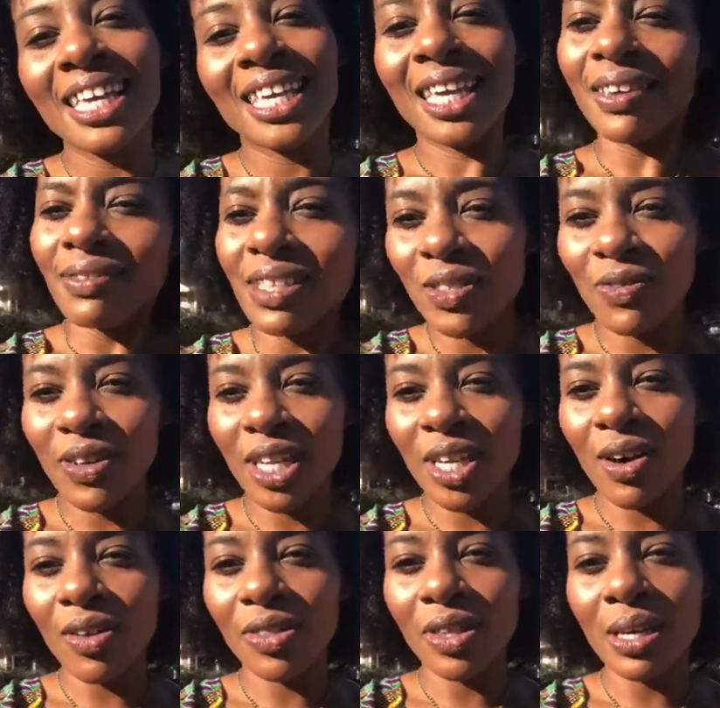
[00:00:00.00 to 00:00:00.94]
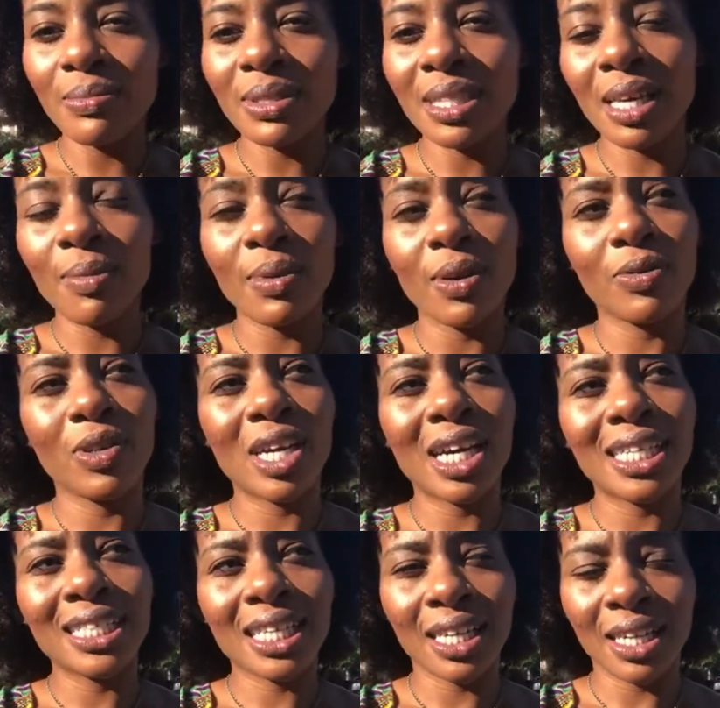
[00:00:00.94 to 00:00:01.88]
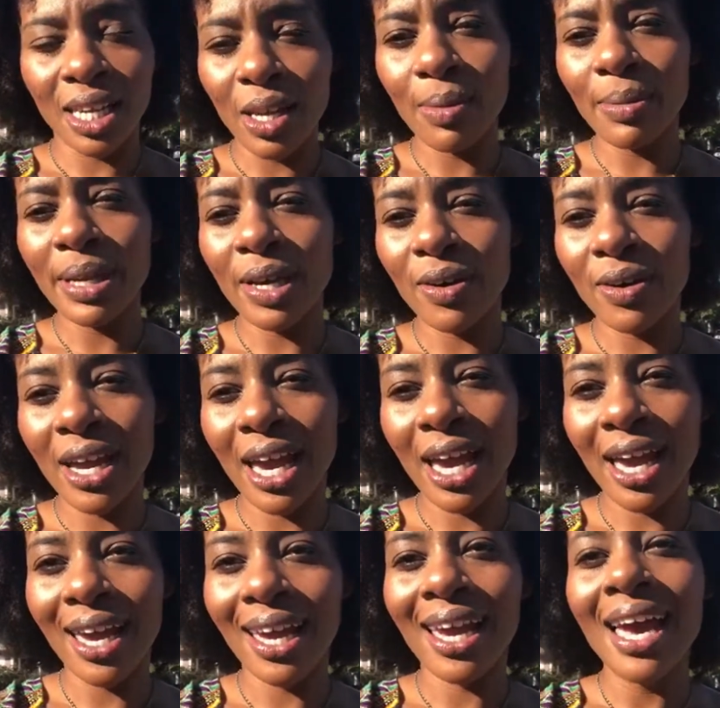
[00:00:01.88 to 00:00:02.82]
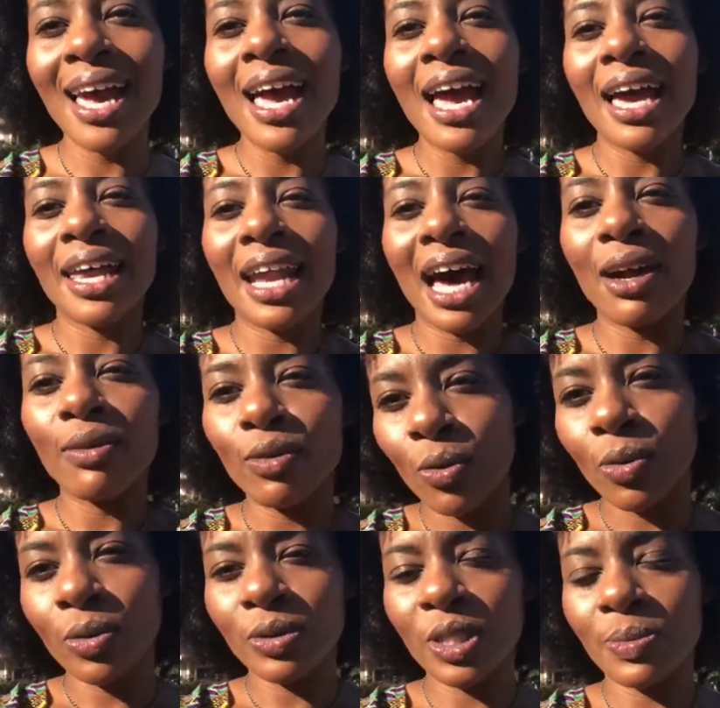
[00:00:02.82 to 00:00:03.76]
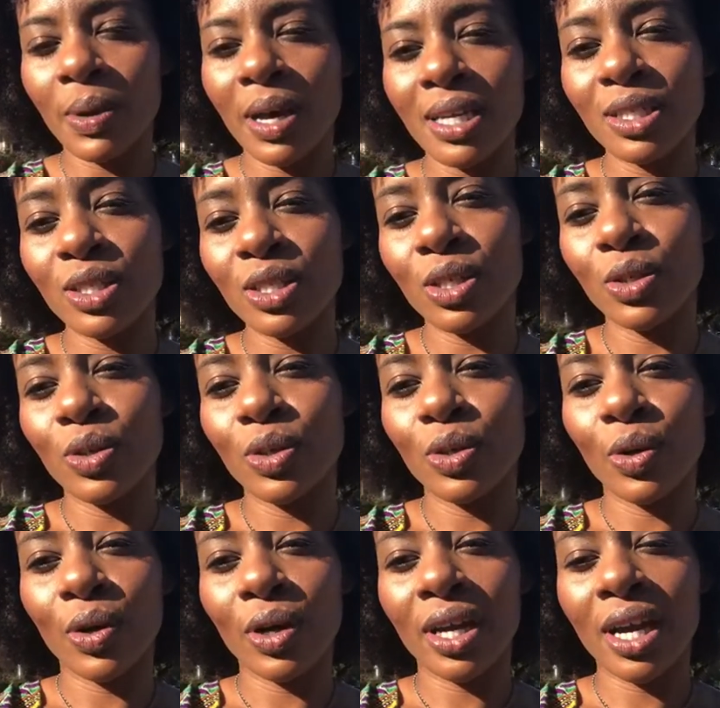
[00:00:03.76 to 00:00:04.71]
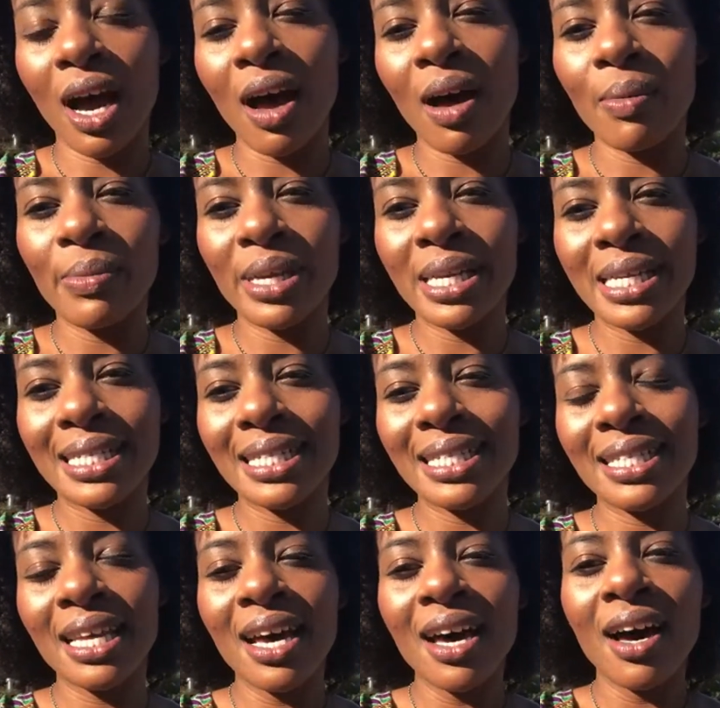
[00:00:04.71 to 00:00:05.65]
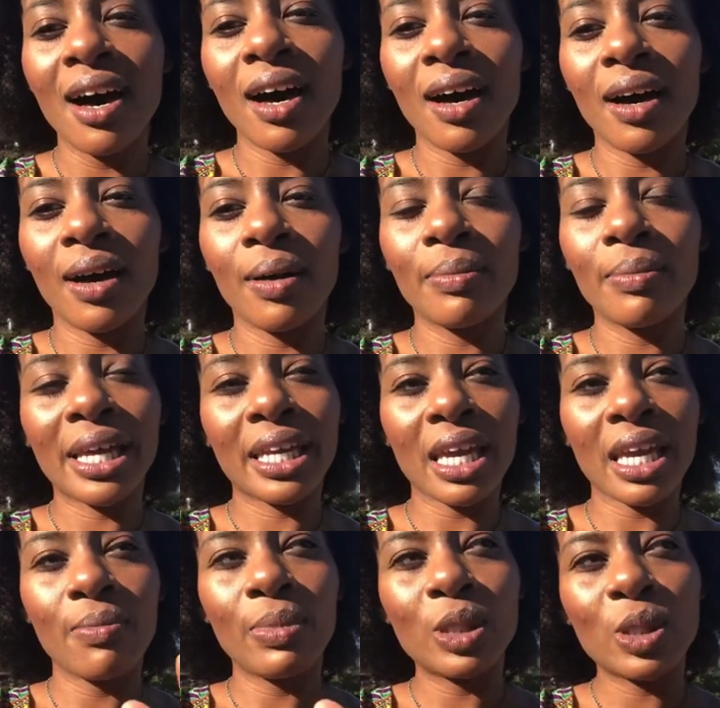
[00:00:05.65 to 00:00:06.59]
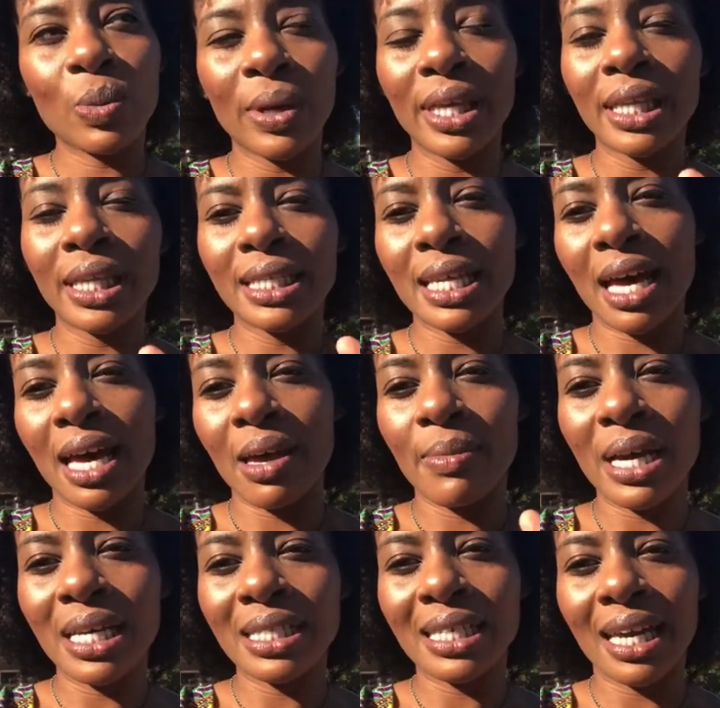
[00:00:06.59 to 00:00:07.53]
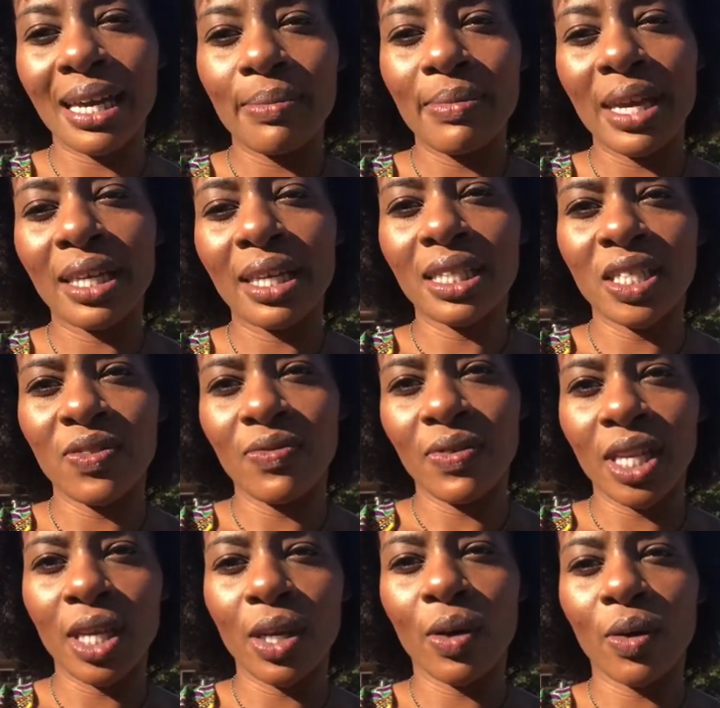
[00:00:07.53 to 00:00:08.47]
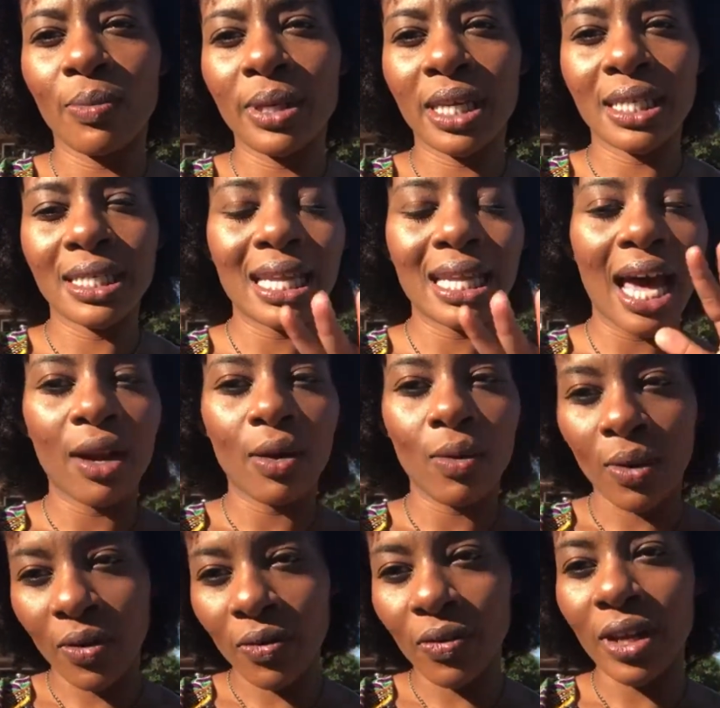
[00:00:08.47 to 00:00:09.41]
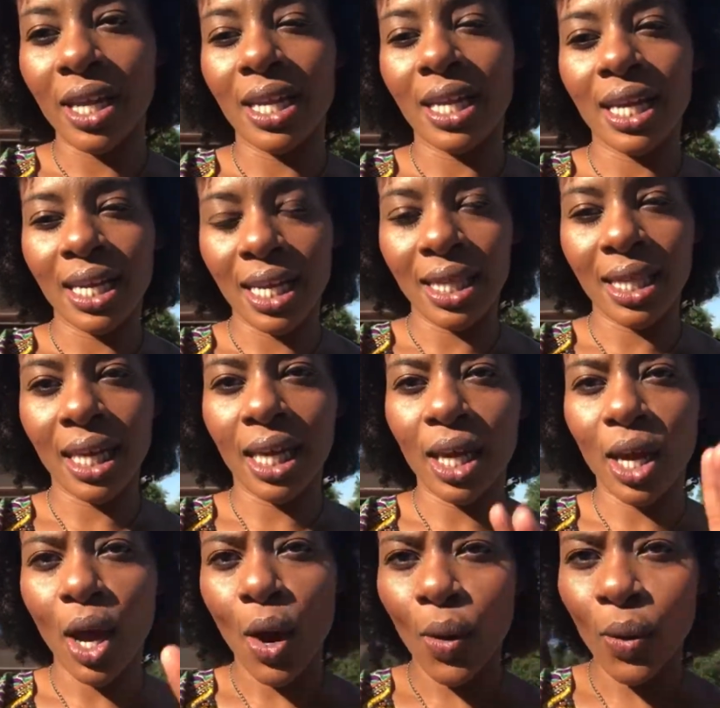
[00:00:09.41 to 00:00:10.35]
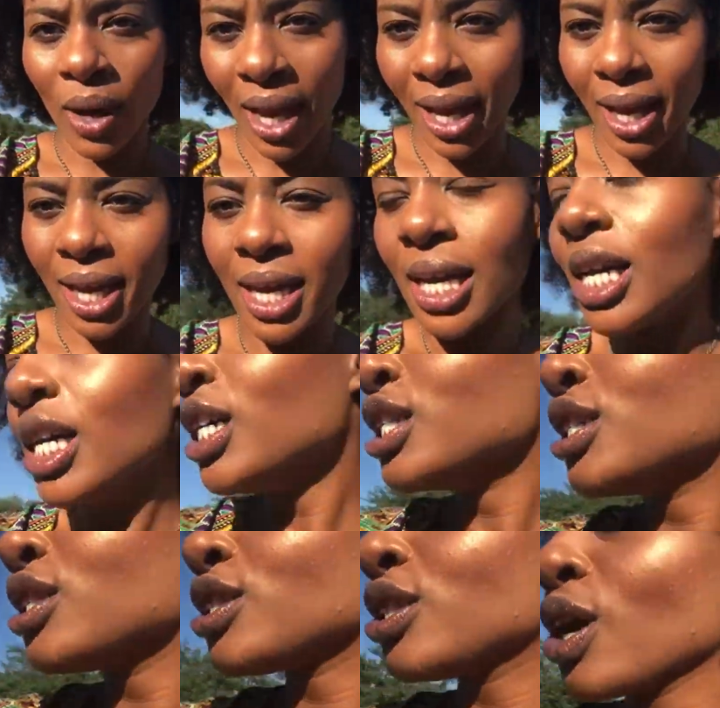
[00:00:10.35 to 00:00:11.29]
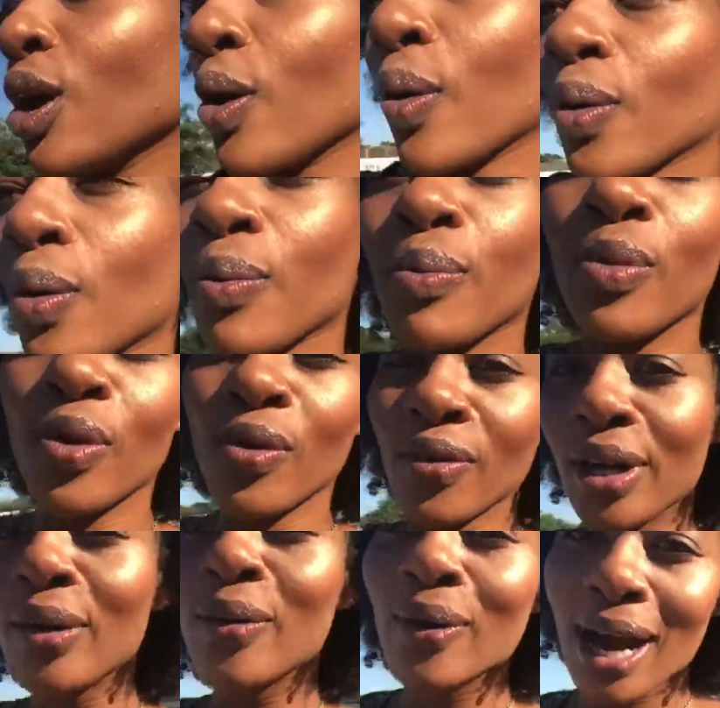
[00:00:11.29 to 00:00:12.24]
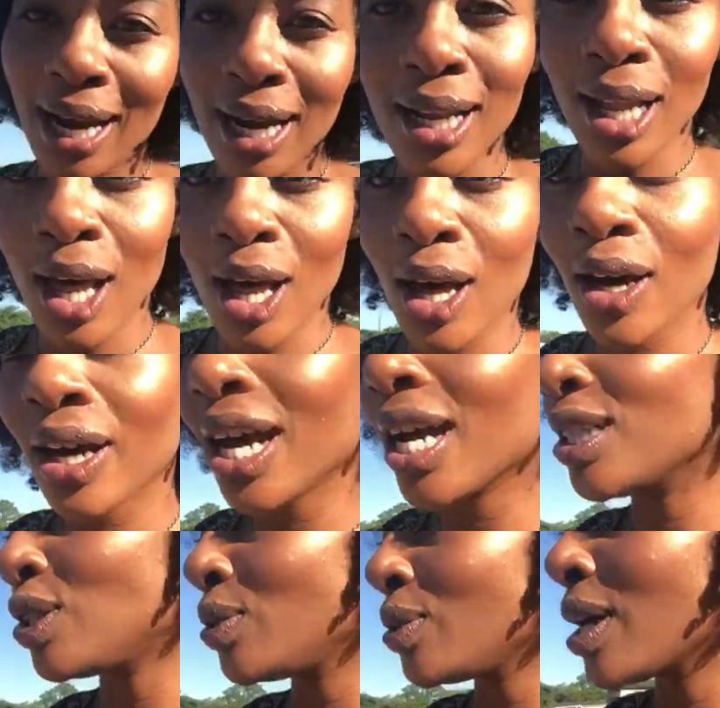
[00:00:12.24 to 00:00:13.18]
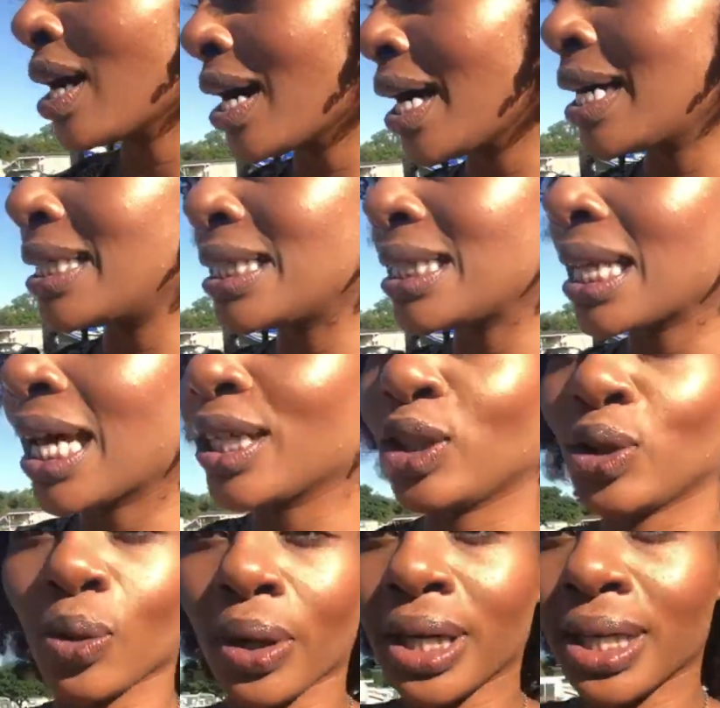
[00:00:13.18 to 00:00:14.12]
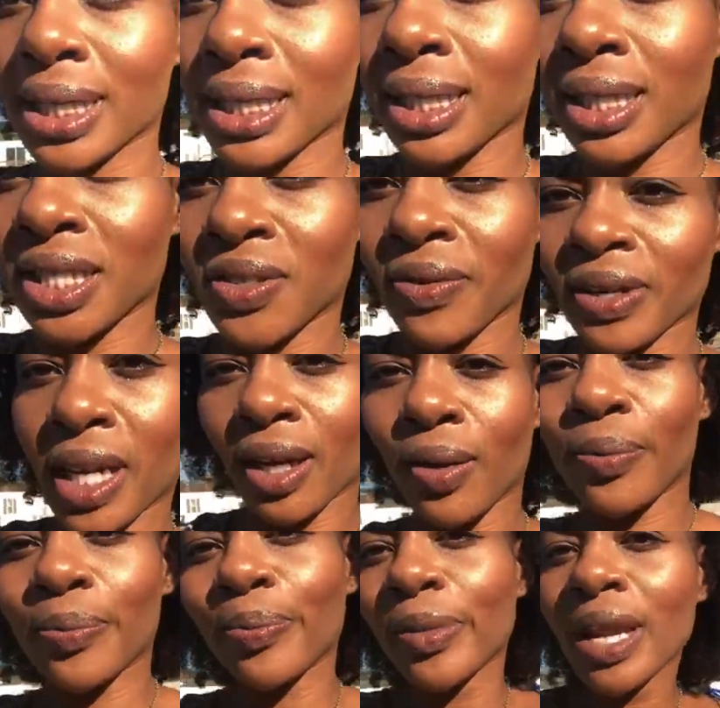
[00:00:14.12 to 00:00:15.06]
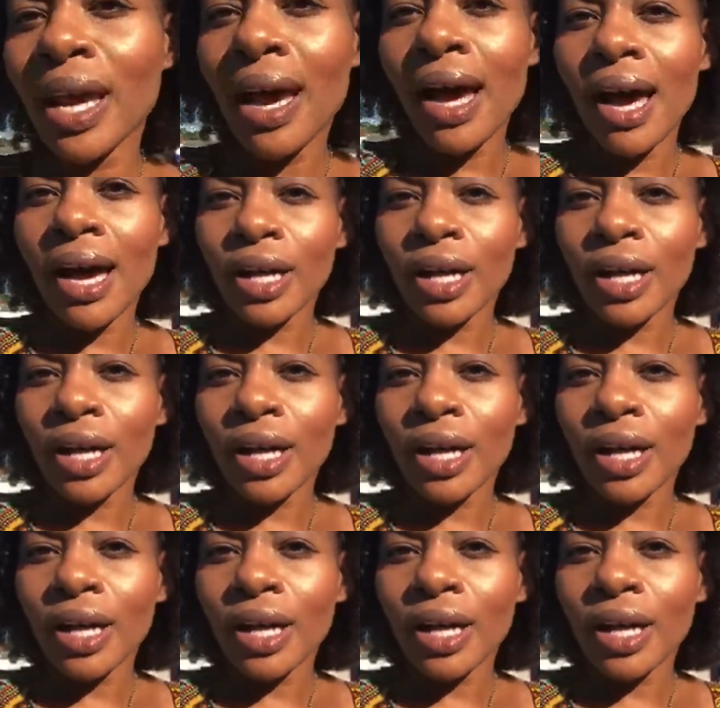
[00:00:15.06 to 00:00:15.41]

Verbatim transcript: Give this video a thumbs up if you guys can hear me okay and I will respond to your comments um, like in between the time as I make this video because I don't want to forget anything. Okay, so moving right along as you guys like join us in this video.